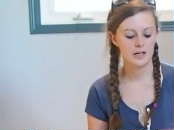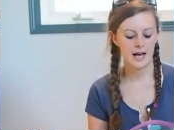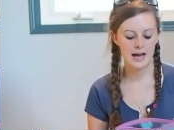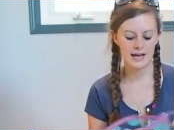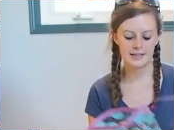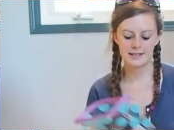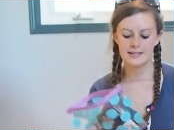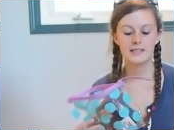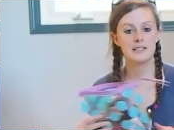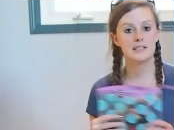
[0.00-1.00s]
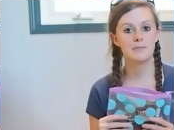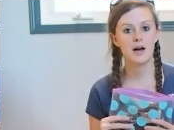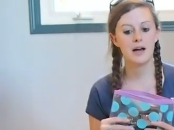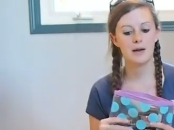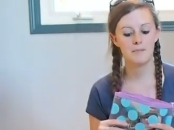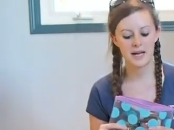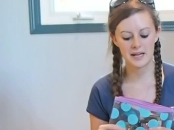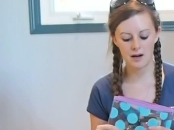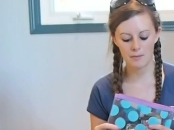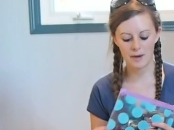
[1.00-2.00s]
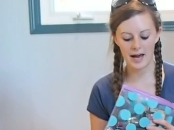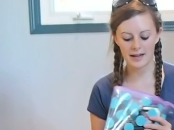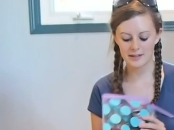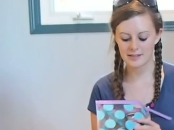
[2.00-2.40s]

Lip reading: And this is my makeup bag.